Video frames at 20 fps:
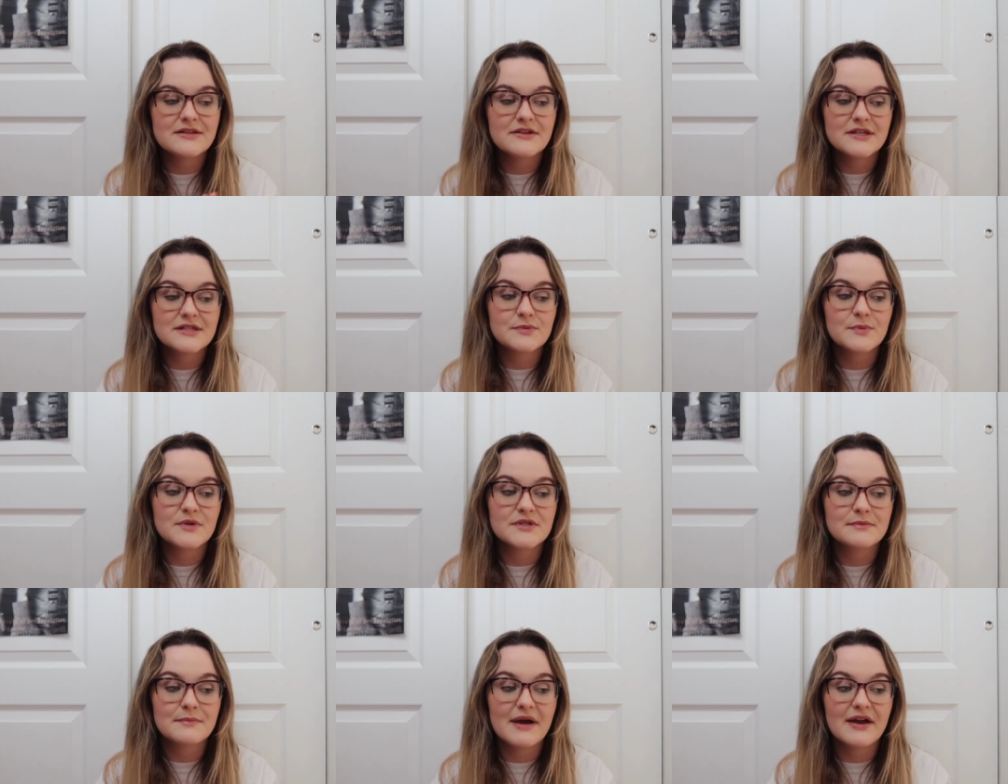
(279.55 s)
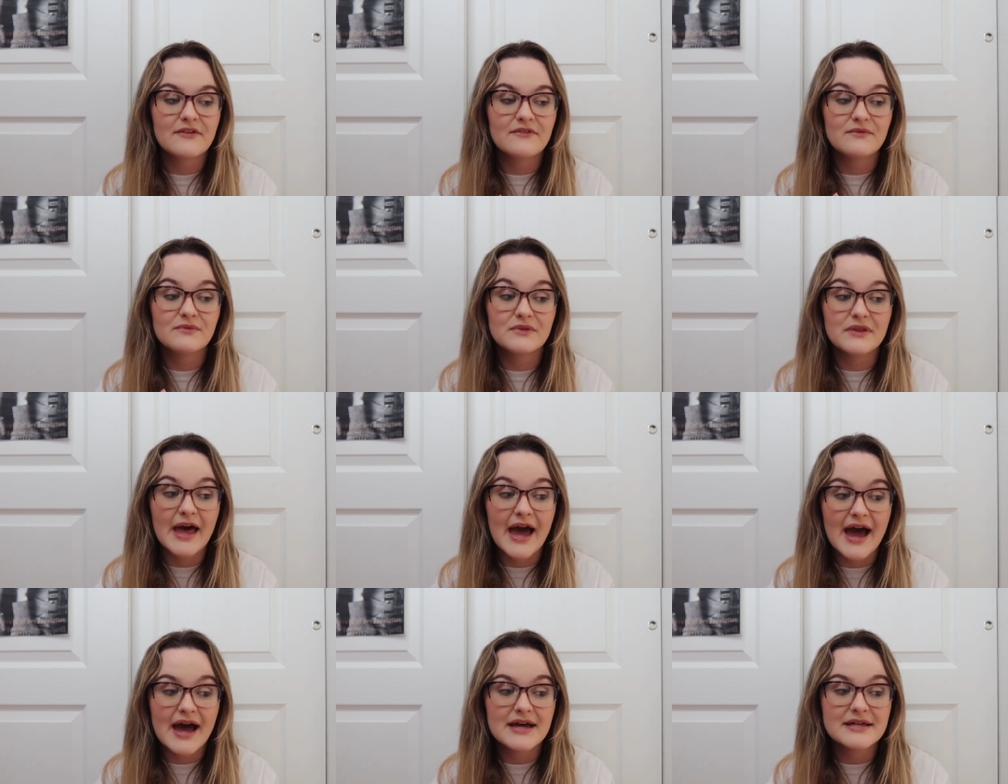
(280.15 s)
This was my
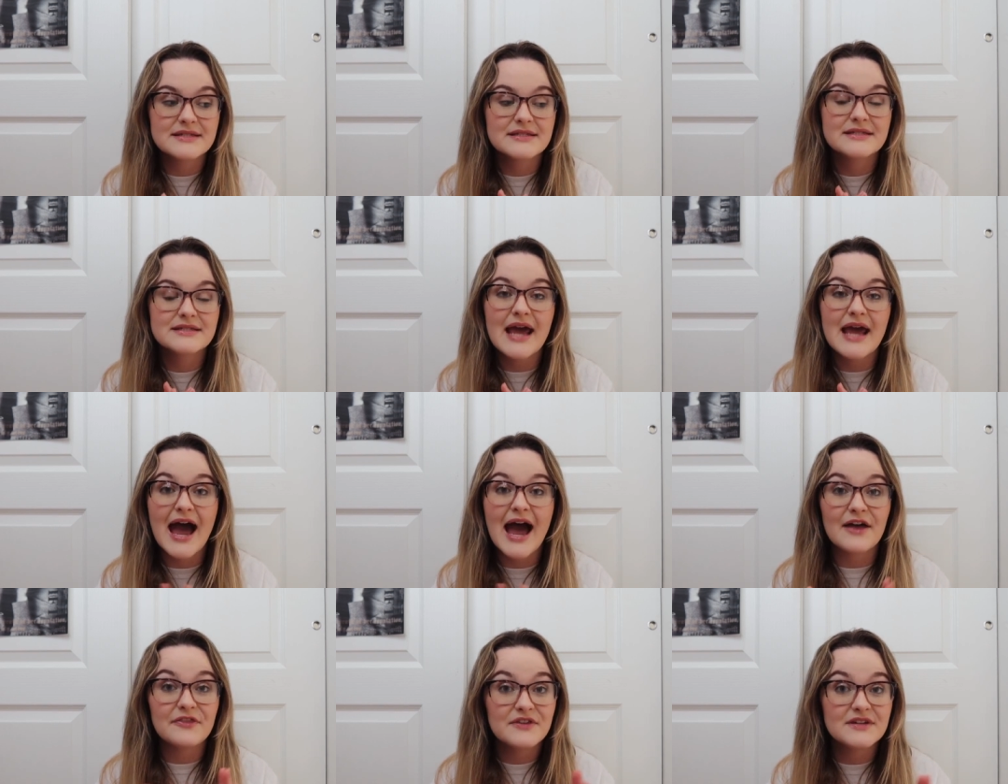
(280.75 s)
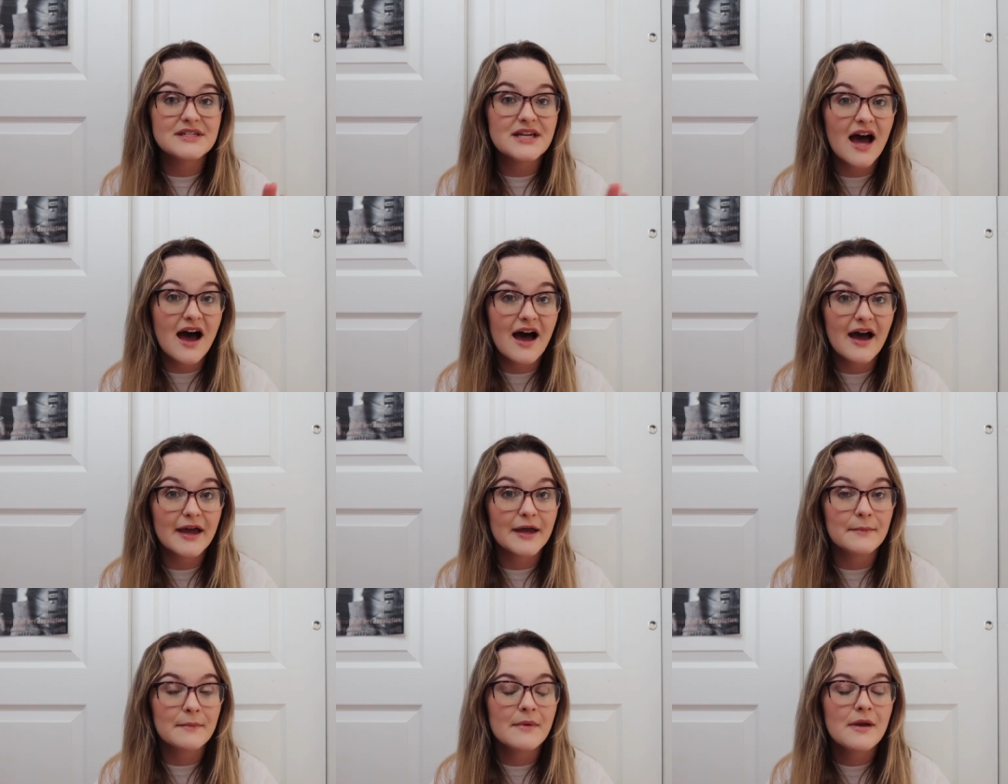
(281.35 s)
last, at the
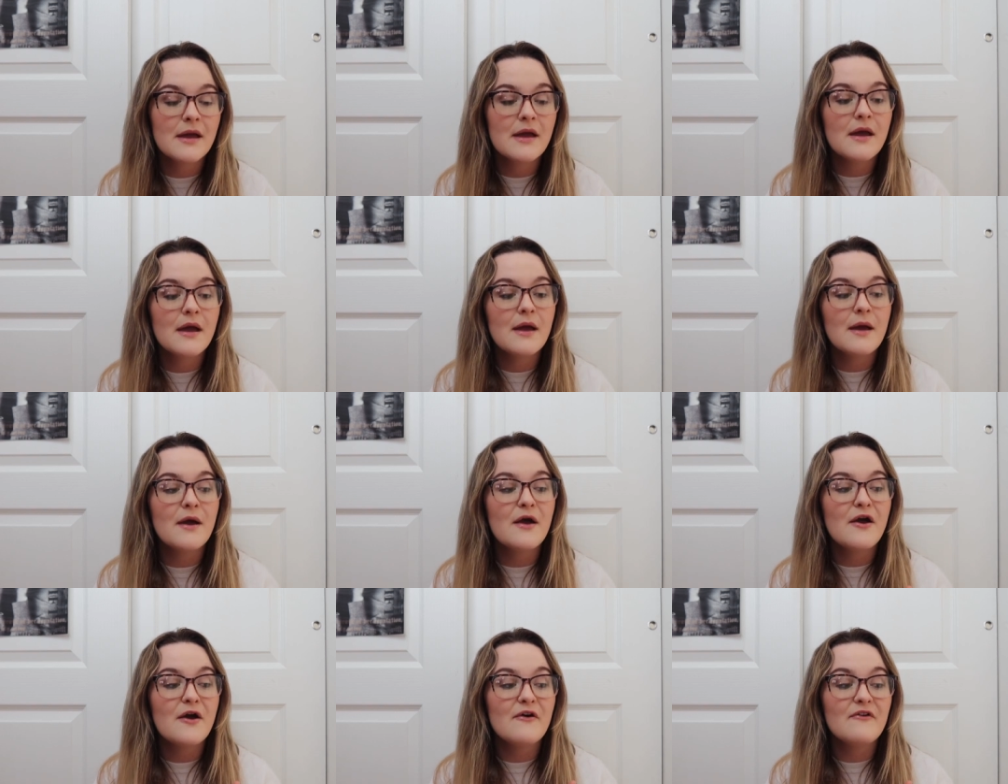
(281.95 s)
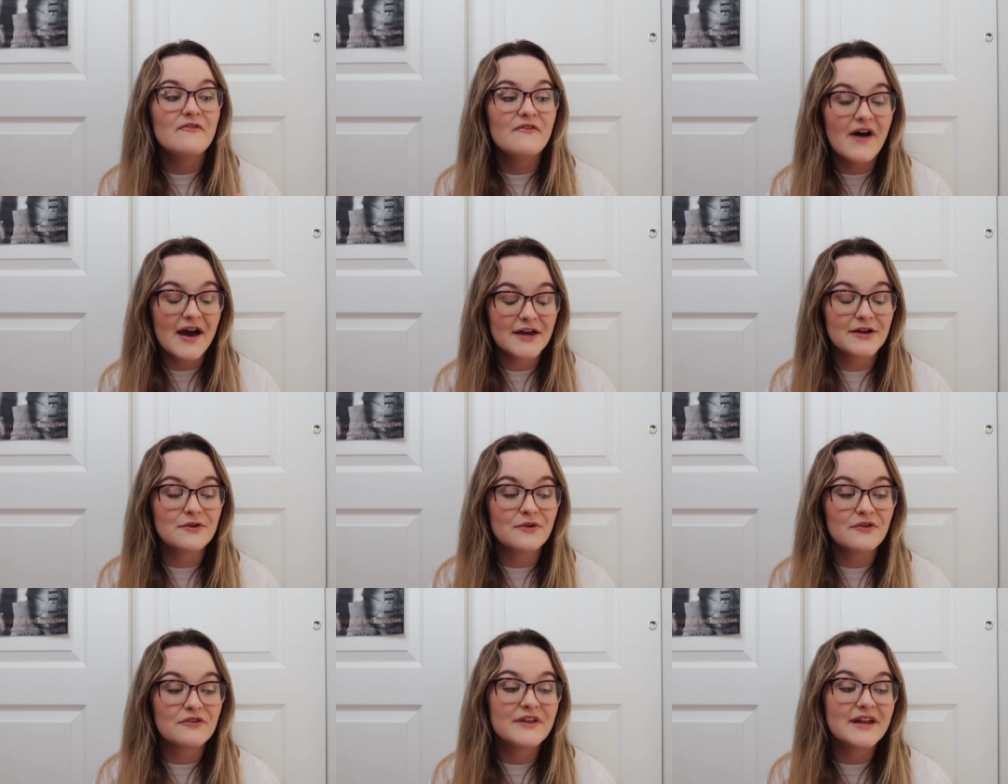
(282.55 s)
time,
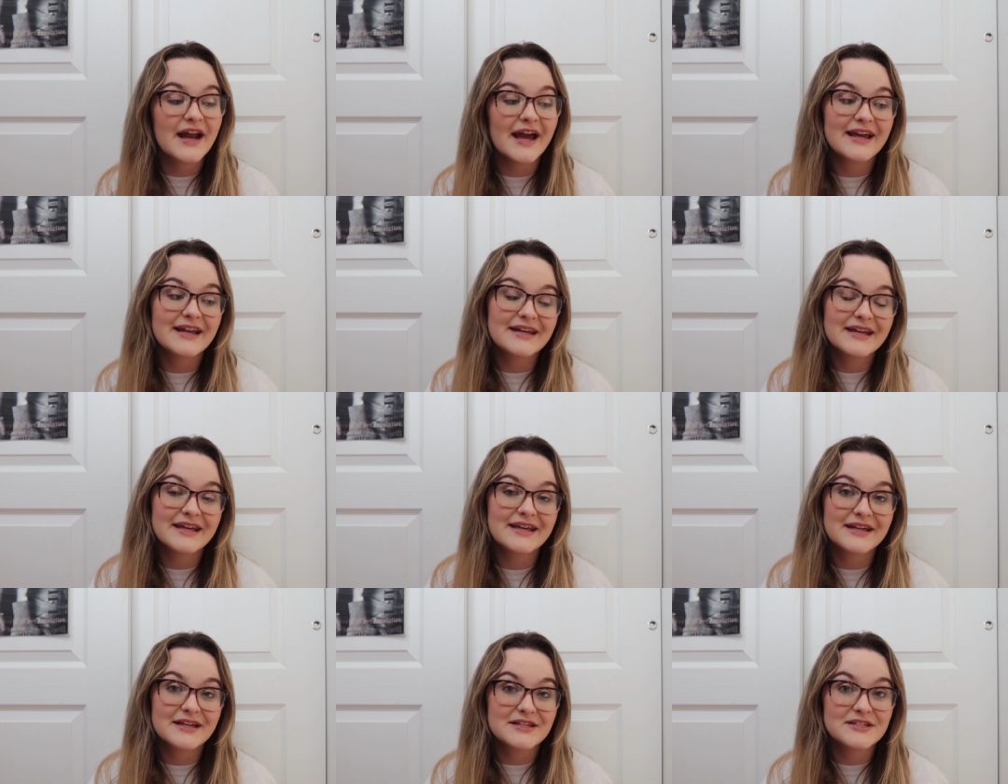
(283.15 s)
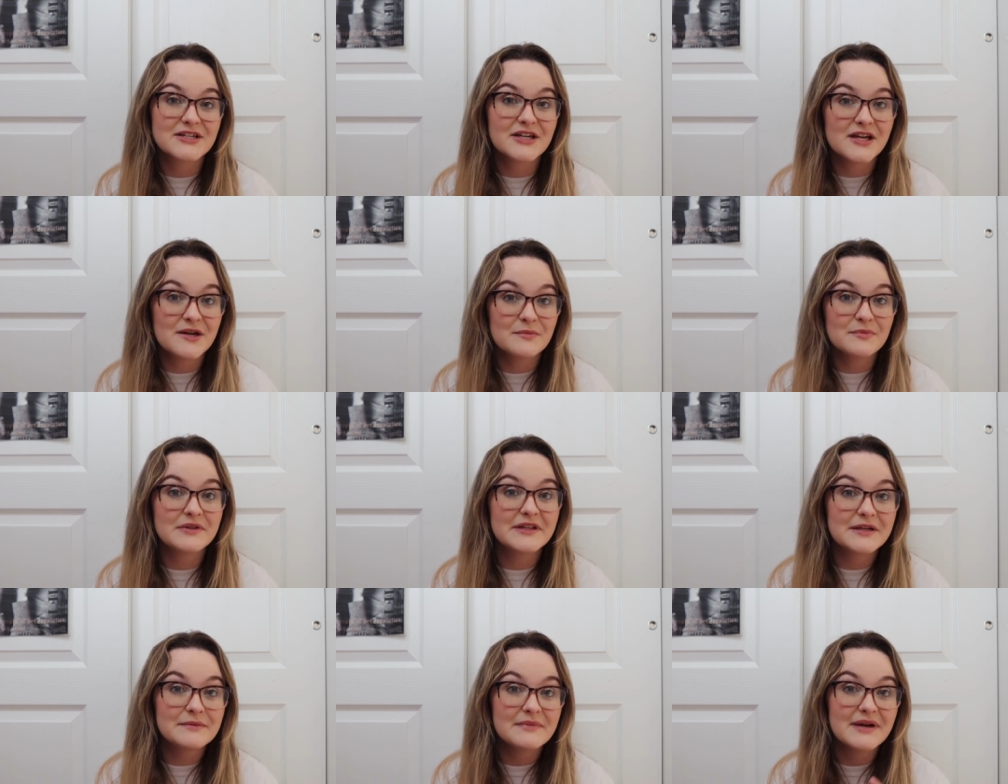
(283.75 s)
vinyl that I needed to
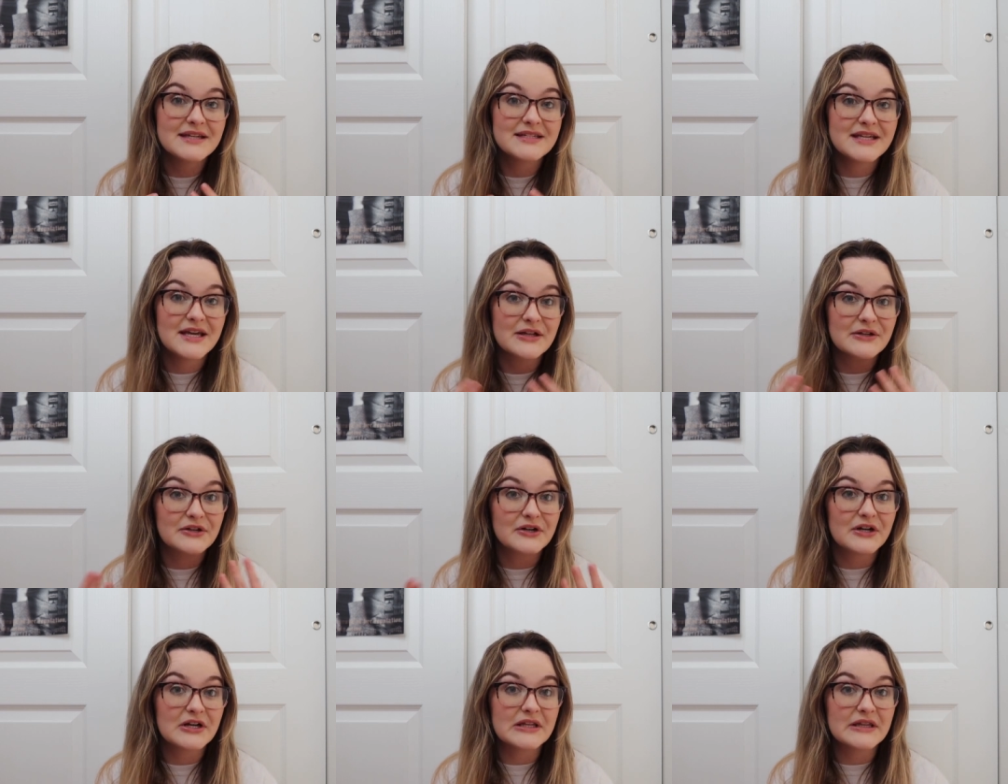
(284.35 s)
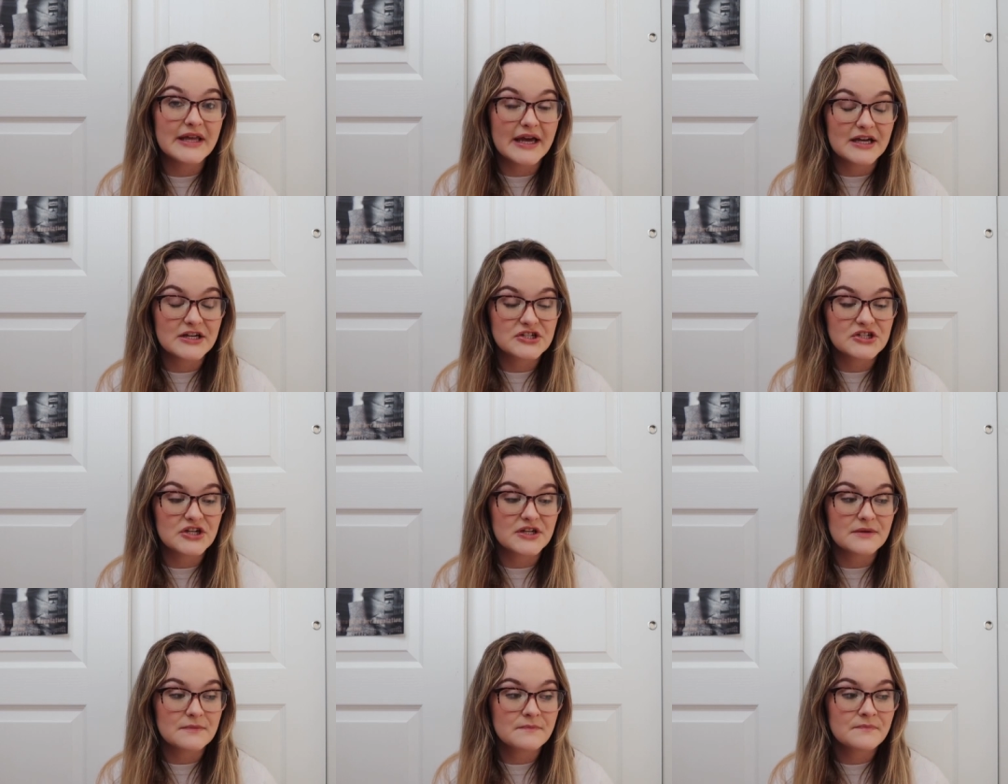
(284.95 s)
complete my Taylor
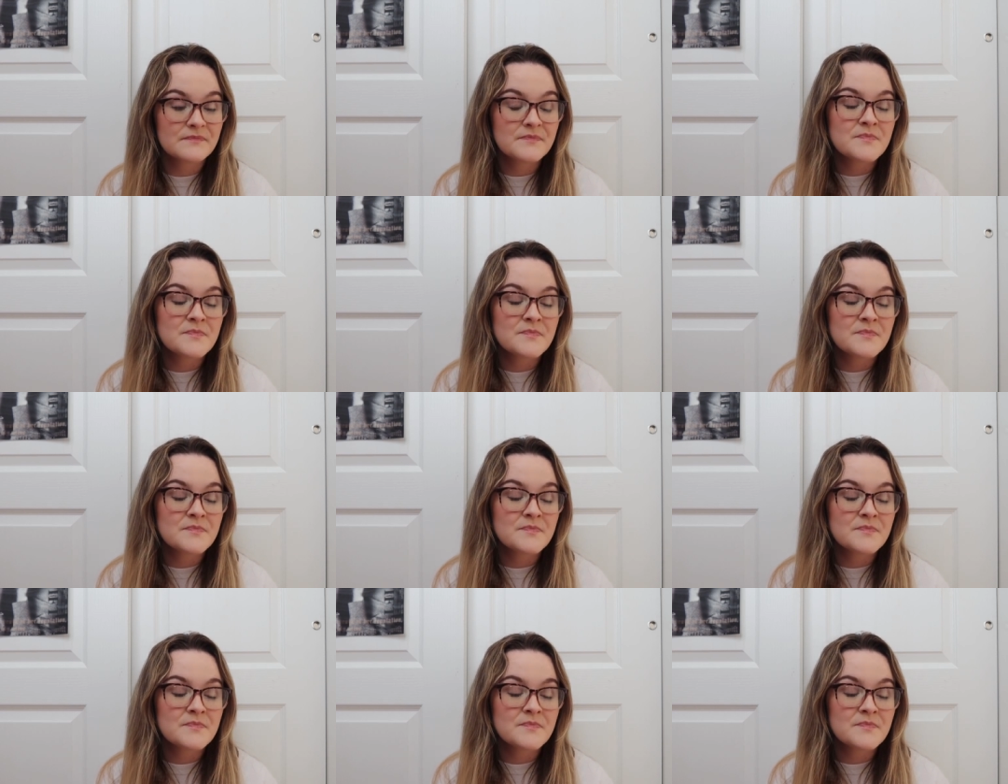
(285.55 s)
collection.